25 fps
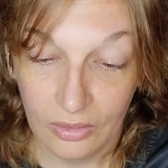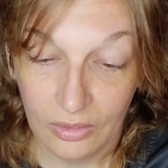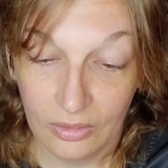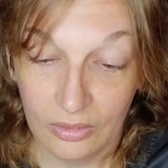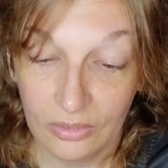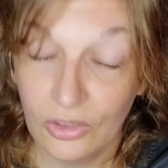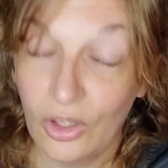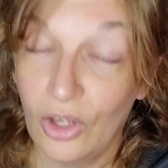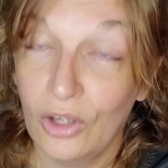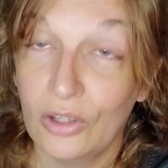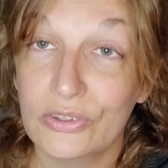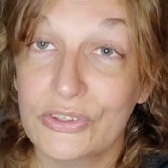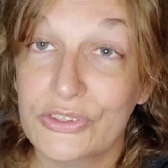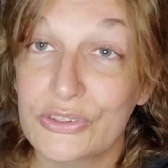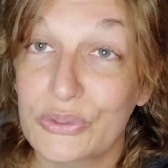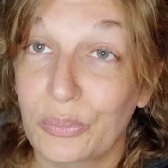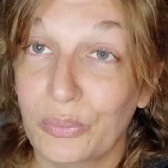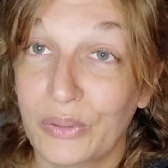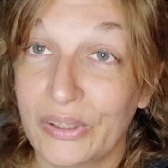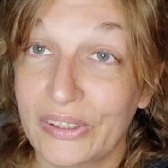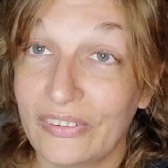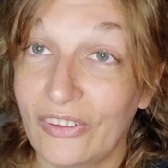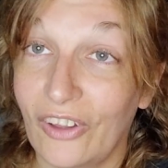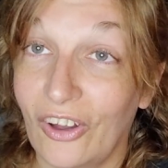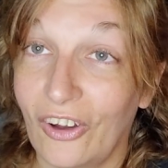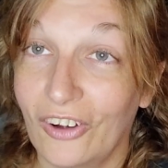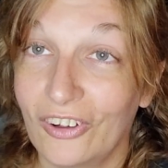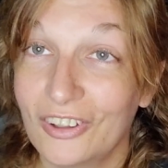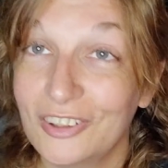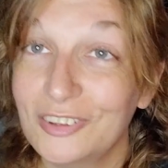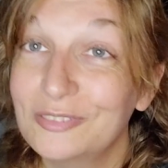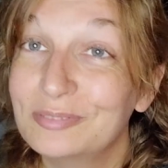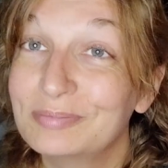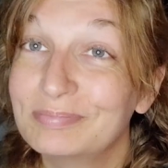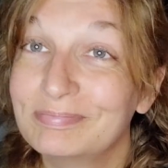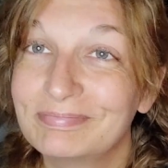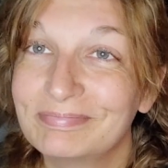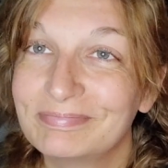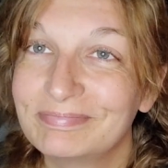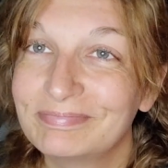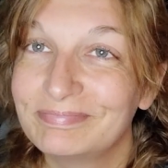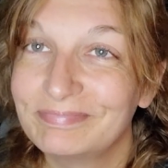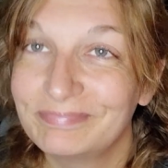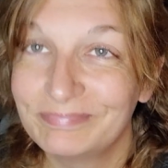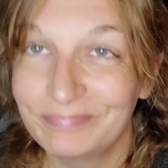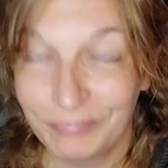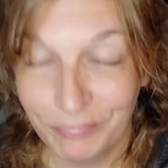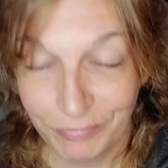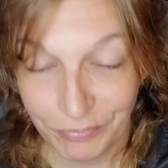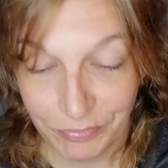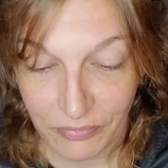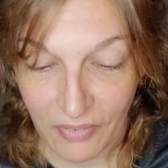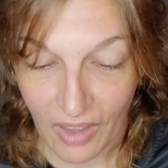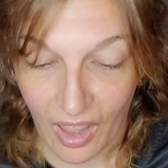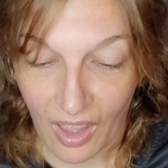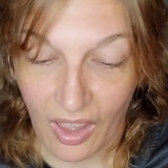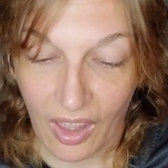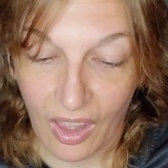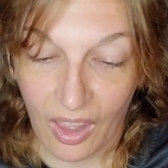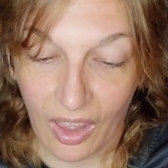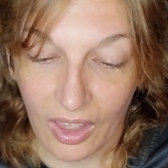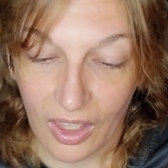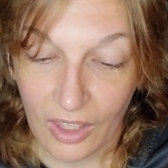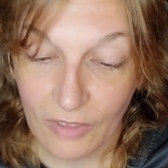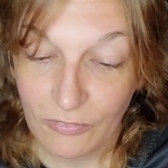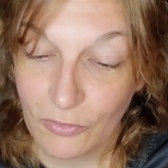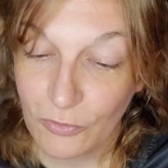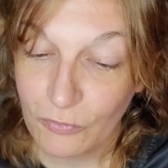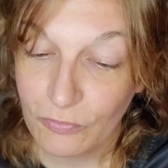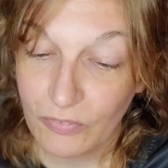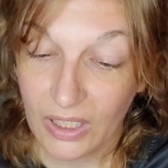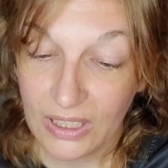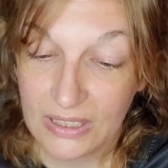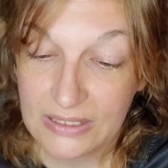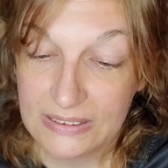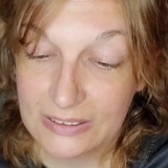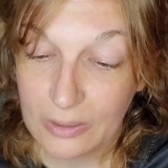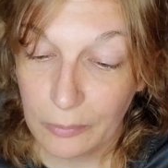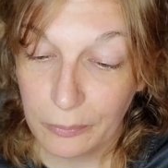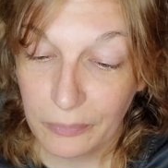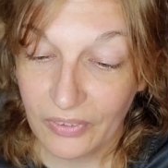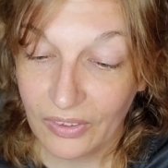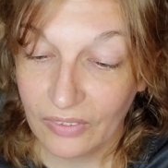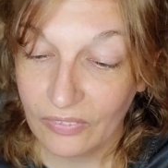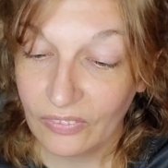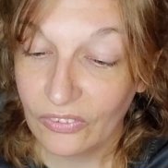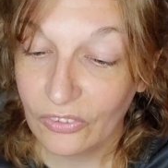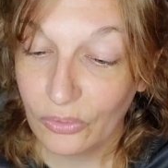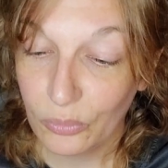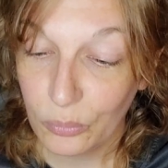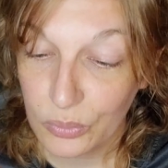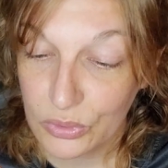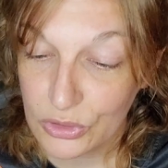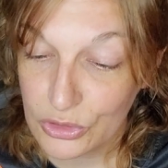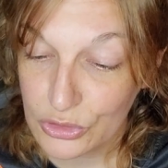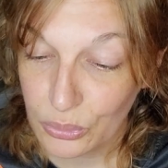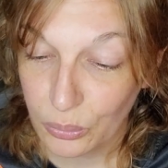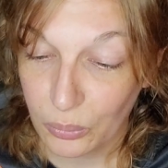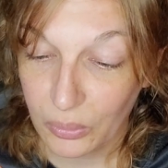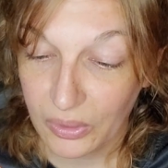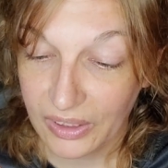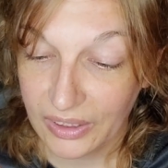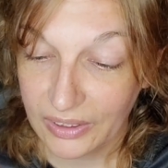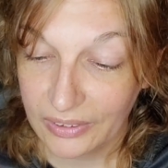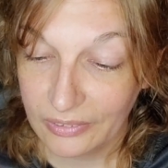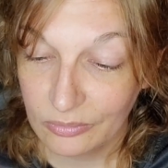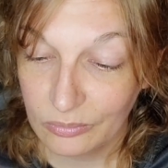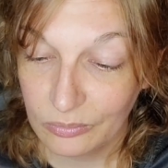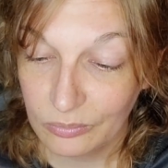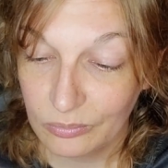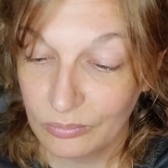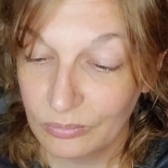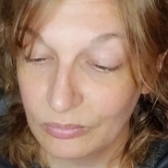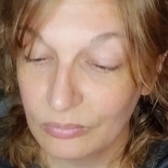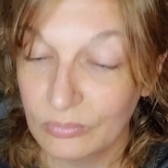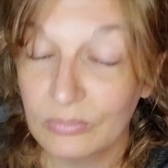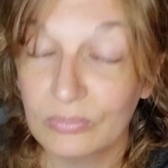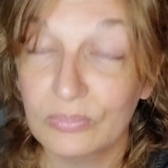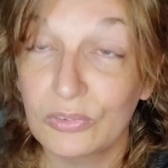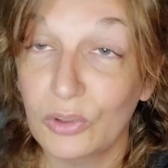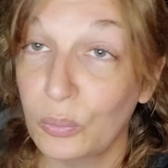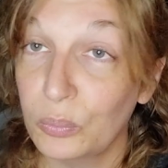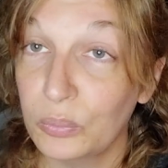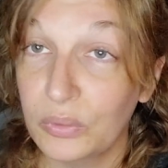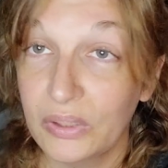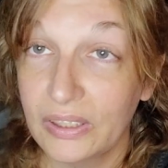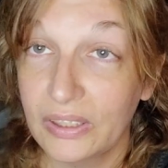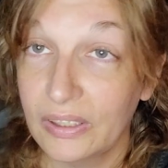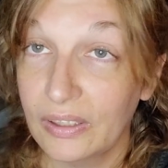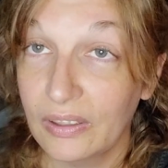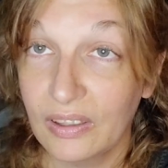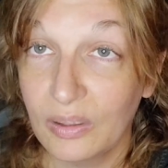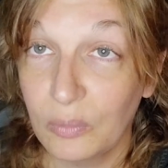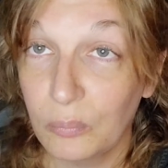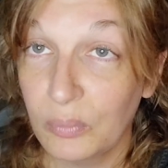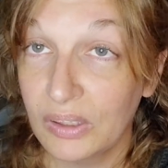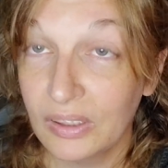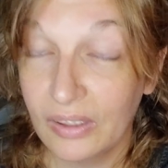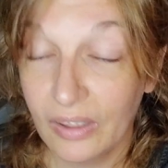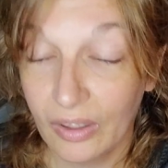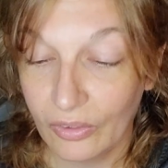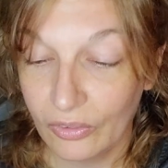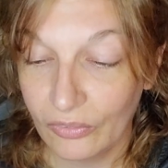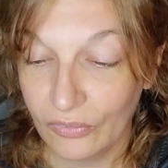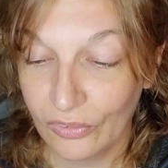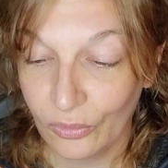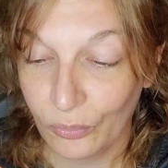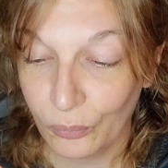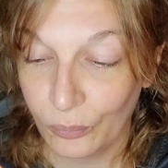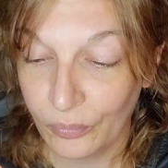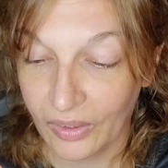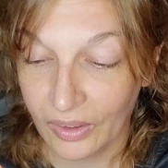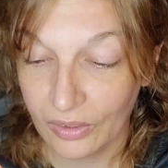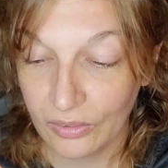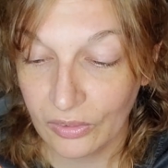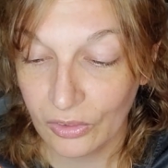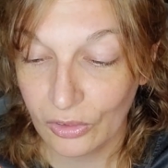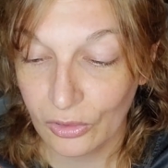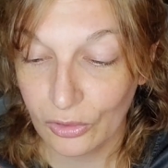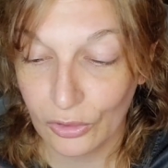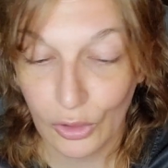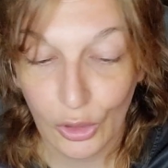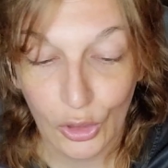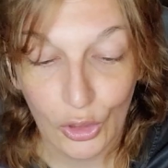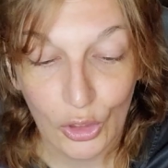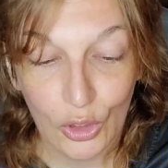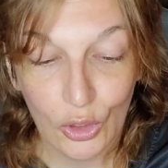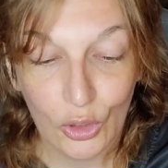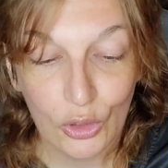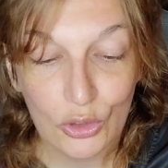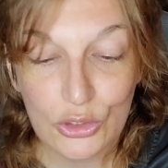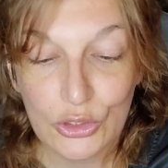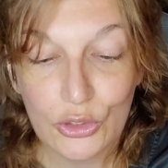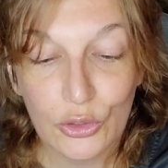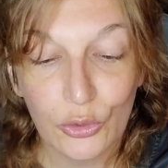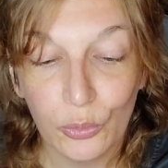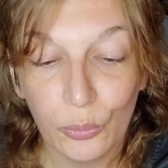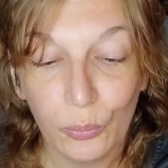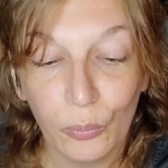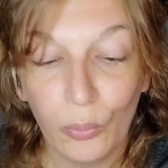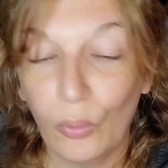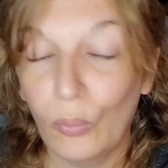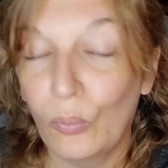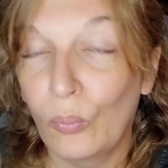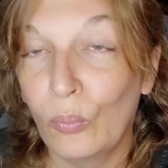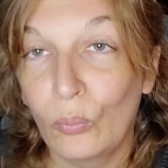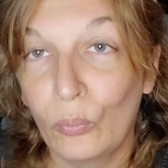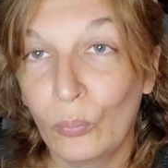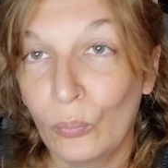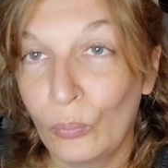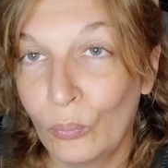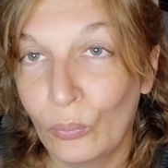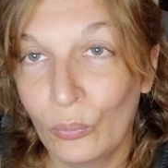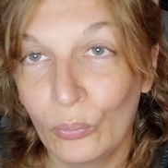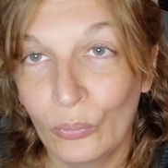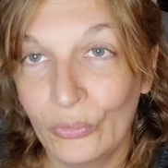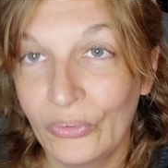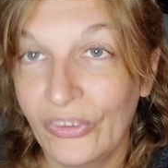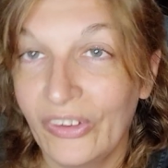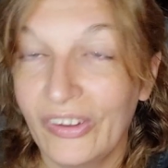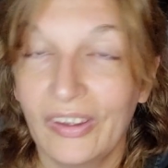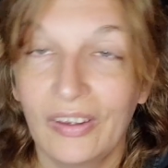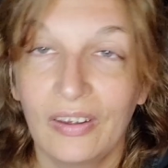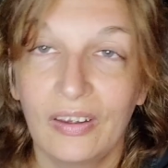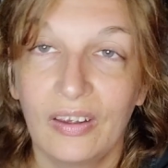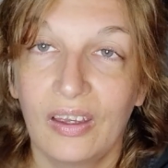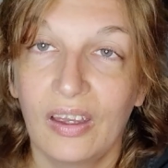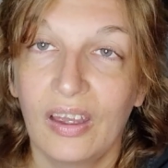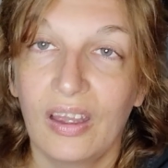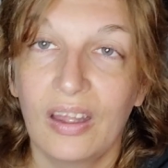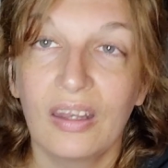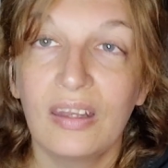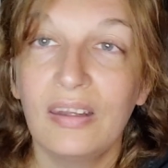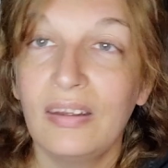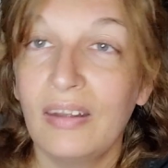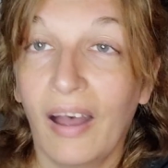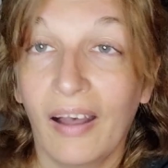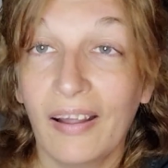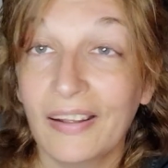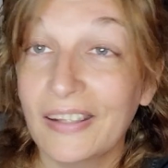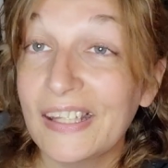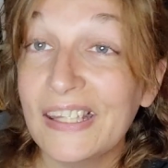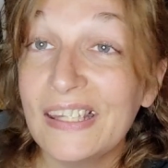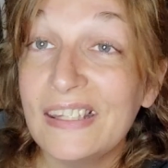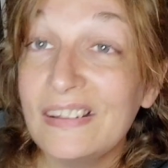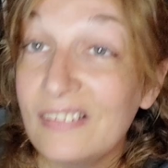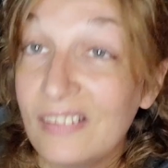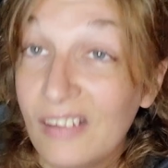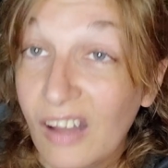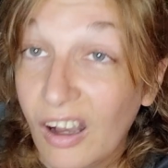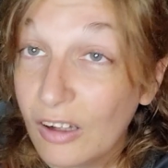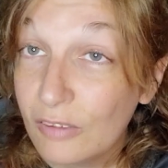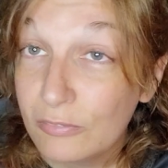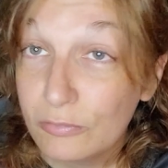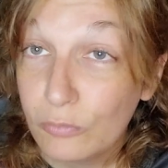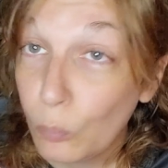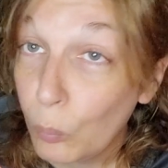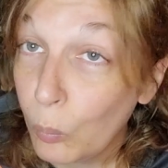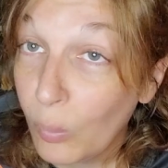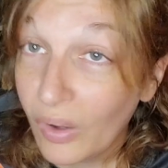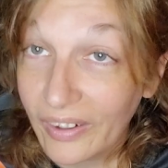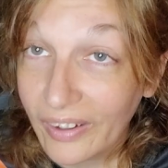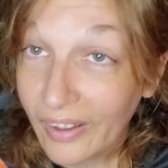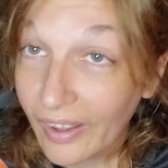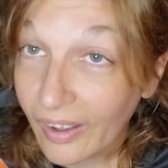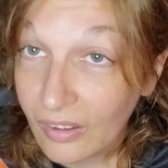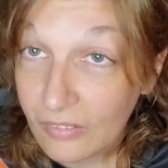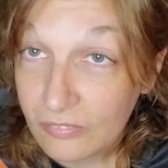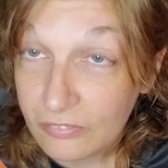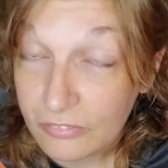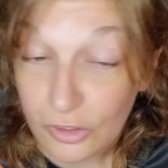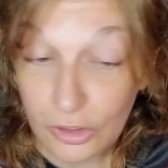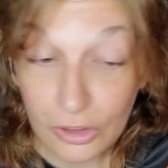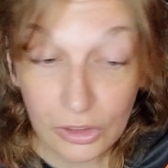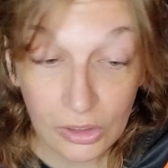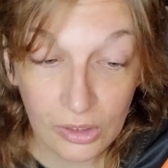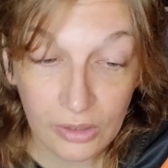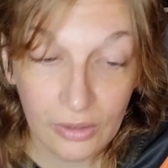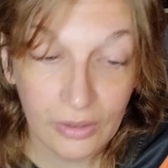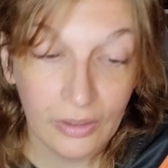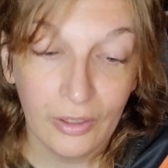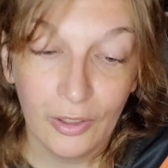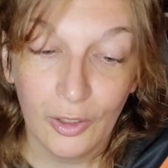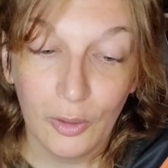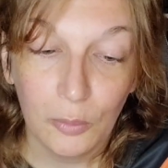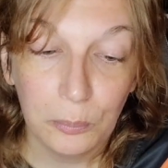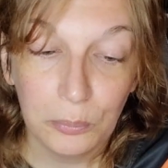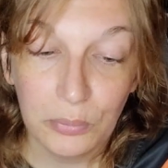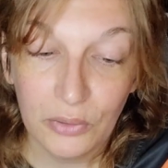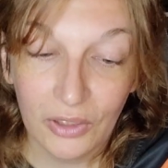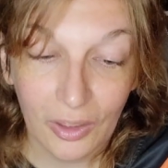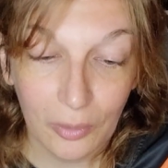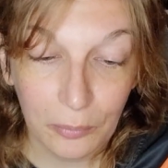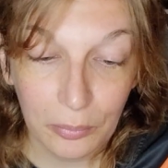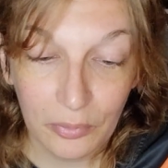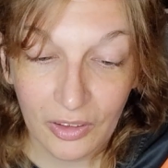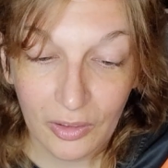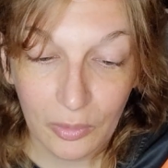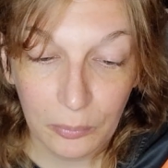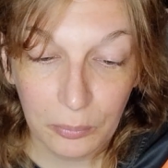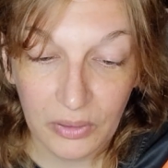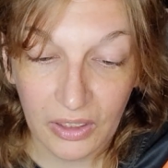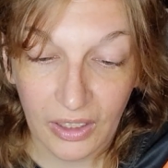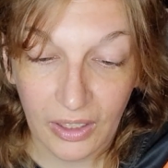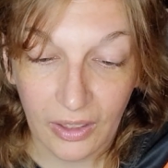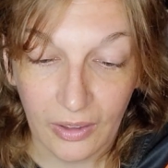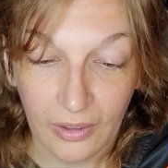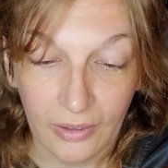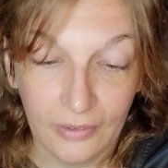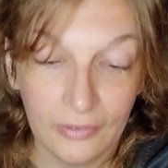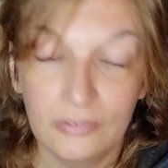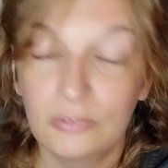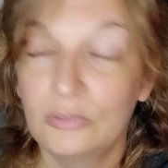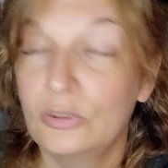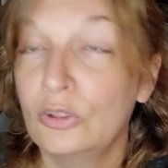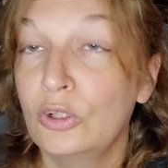Long story long, if you find something that you enjoy, don't let anyone tell you that you're too old, not enough, whatever, blah, blah, blah.